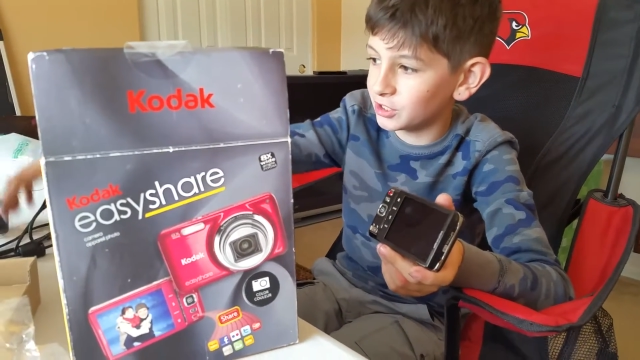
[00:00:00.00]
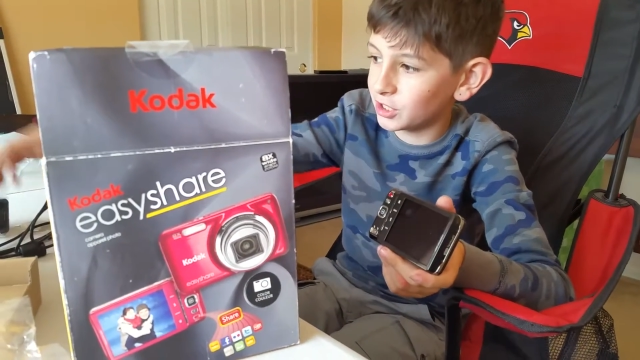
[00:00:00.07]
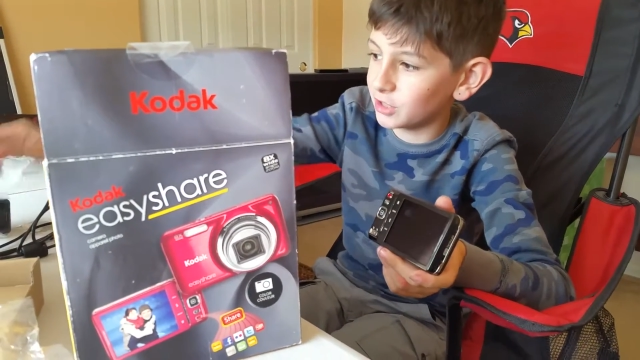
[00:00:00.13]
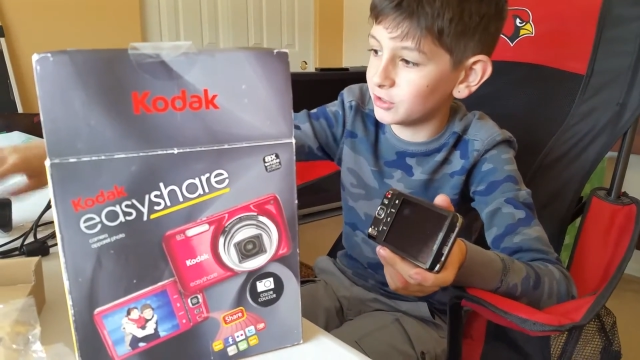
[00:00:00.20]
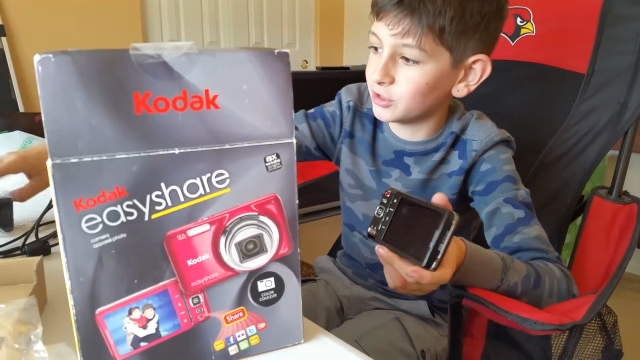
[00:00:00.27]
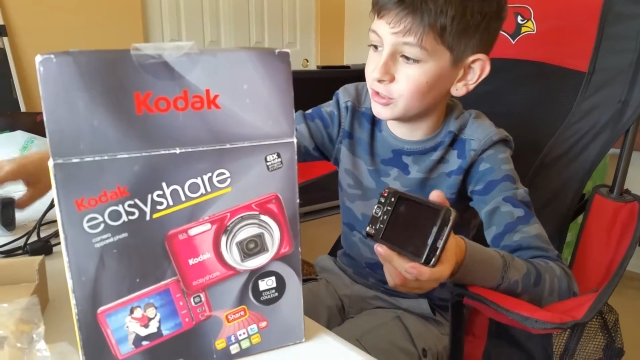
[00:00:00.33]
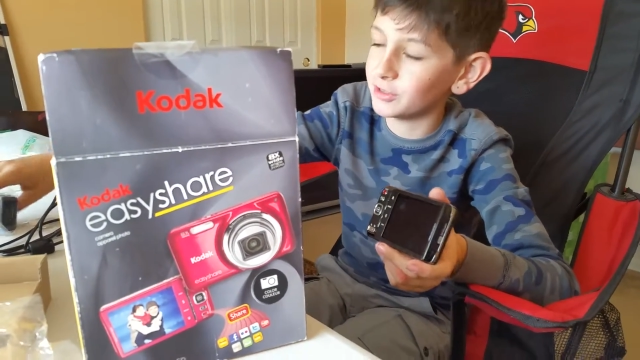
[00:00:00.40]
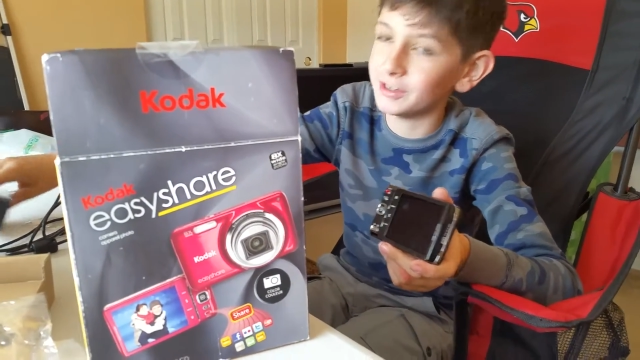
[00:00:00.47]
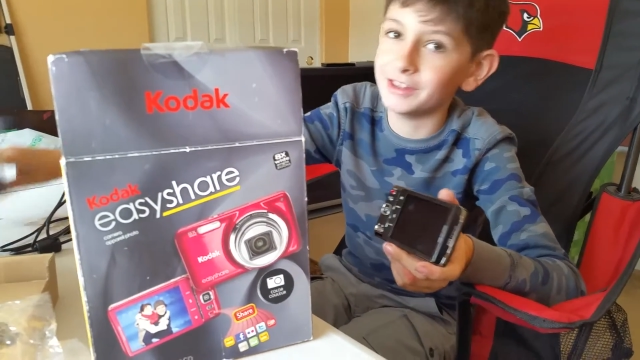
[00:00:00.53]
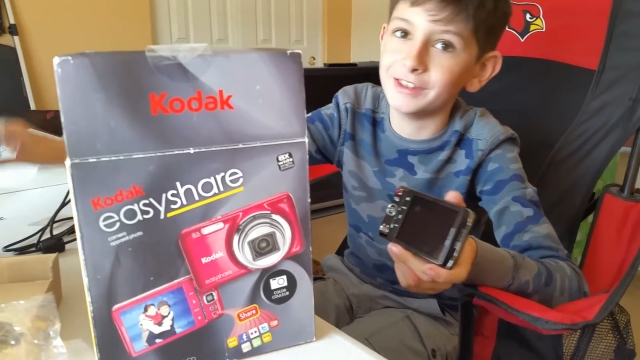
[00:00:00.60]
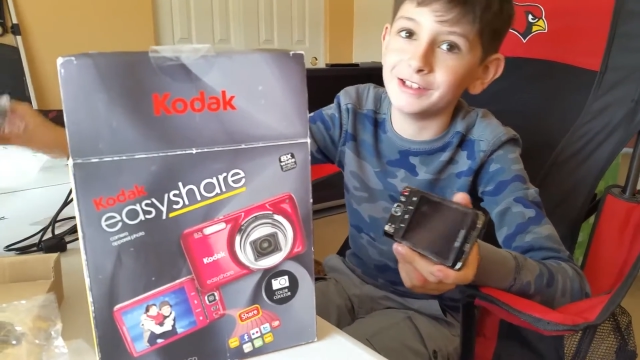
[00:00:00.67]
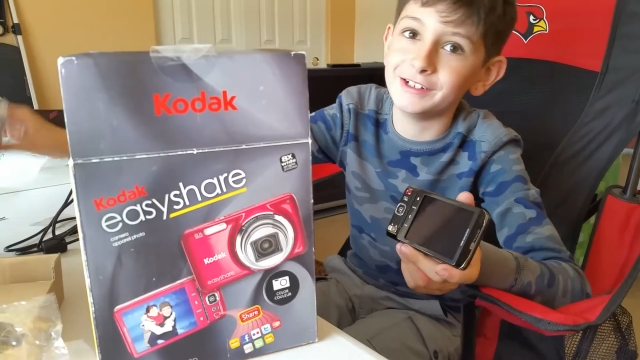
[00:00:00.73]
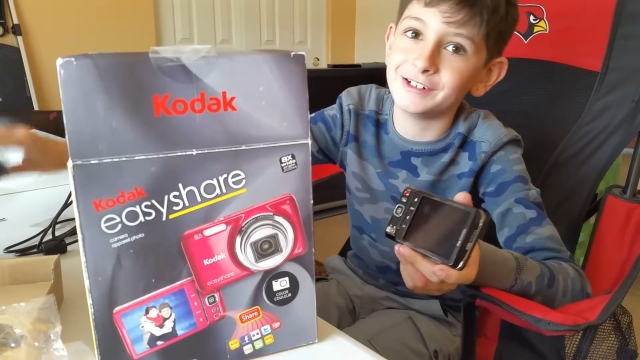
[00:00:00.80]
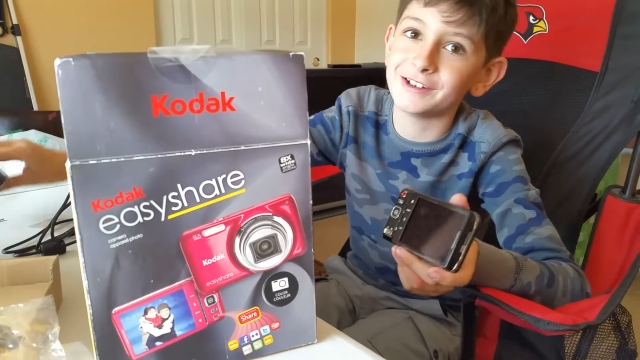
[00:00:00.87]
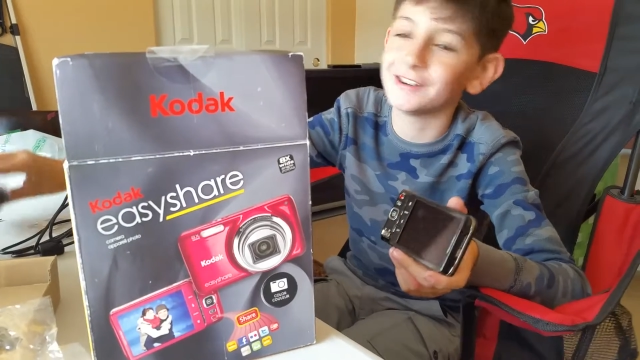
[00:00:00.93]

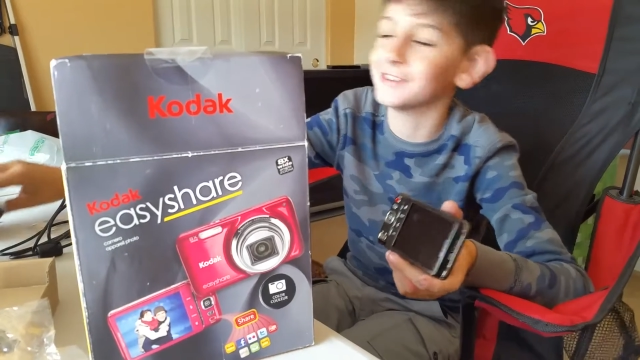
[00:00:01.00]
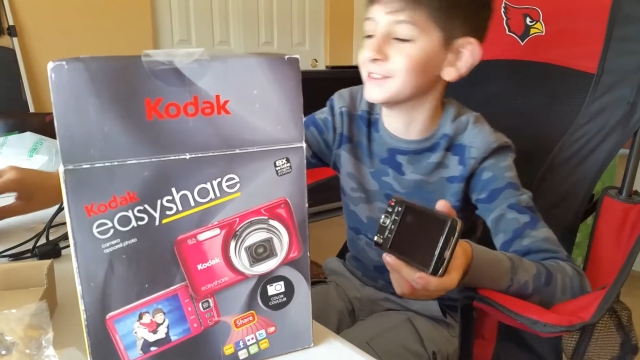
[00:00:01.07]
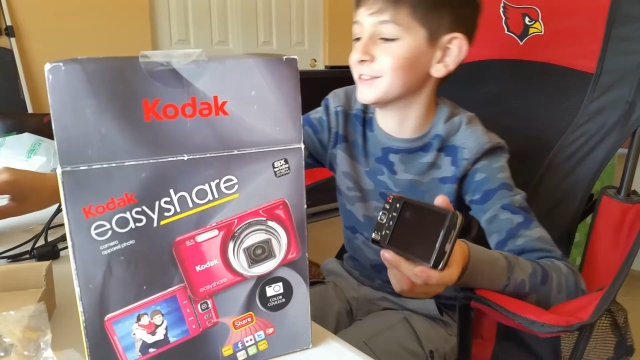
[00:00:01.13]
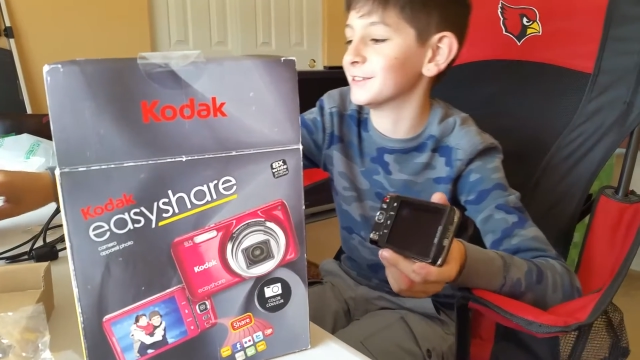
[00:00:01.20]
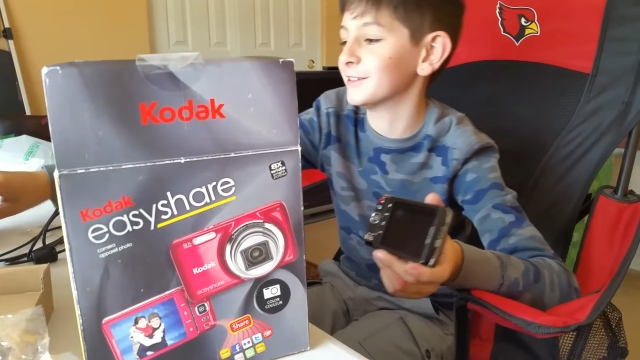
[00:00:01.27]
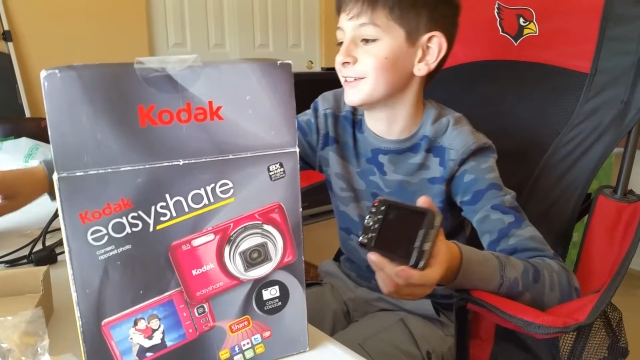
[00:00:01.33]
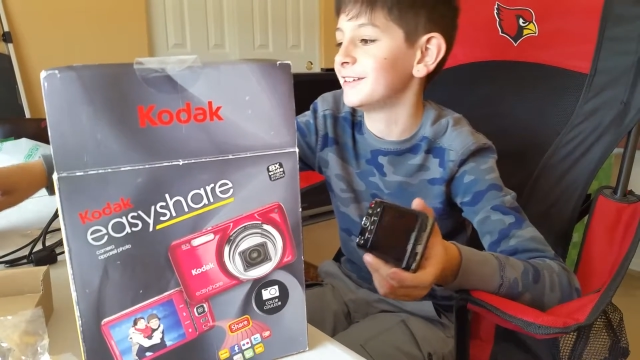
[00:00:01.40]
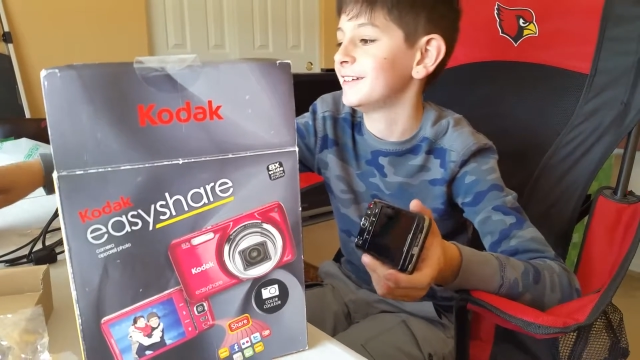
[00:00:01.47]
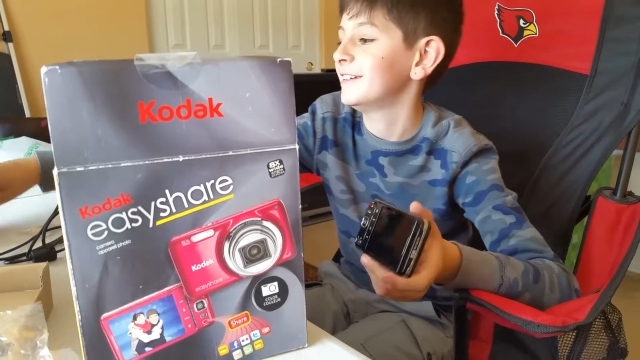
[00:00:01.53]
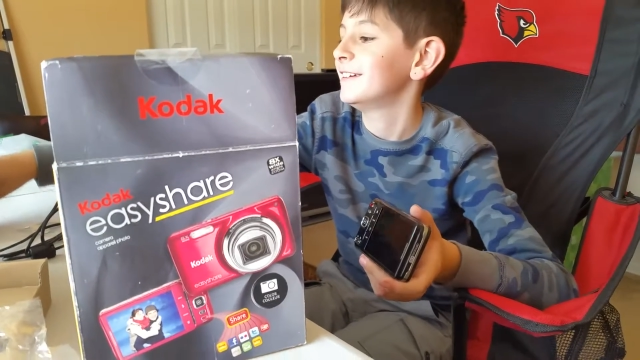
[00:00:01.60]
charger.